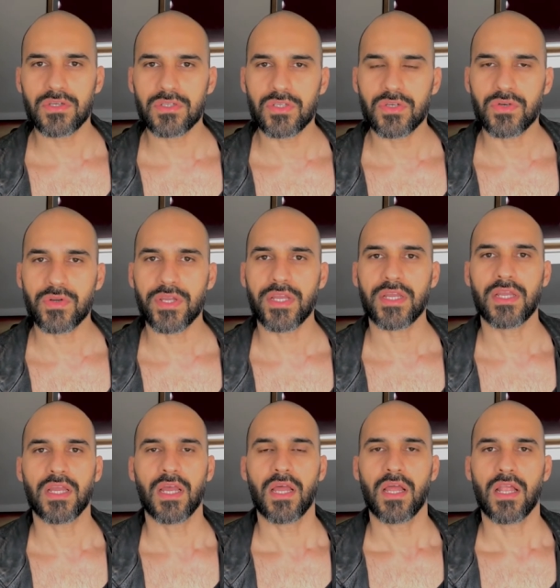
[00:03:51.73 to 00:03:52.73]

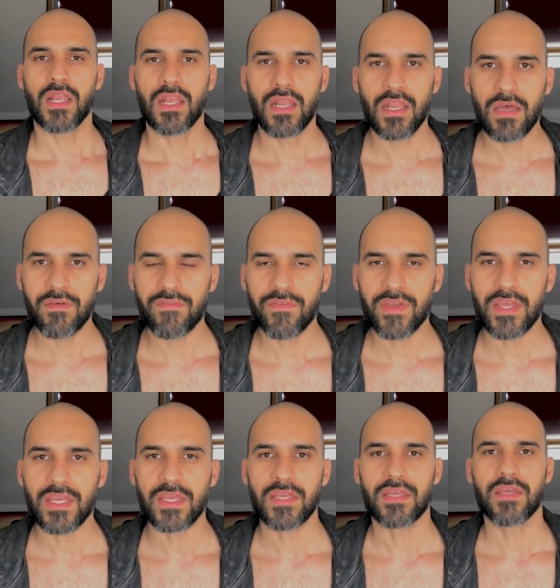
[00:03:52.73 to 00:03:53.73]
nurturing
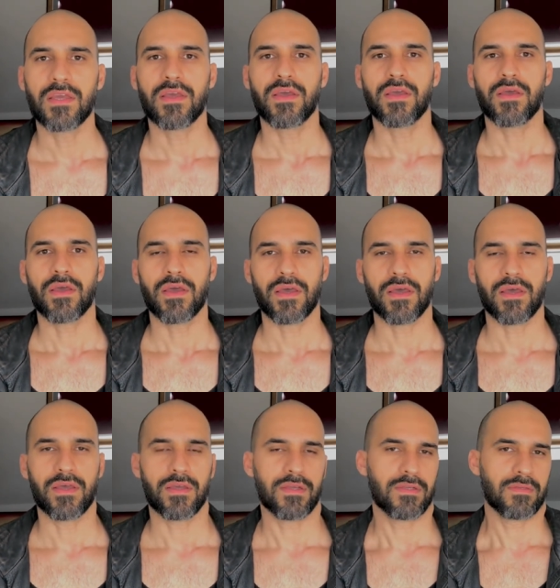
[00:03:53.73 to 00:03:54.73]
loving
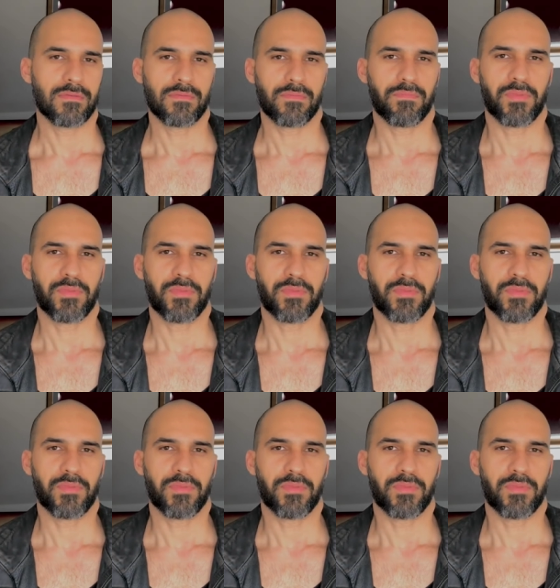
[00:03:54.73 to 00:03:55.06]
uh,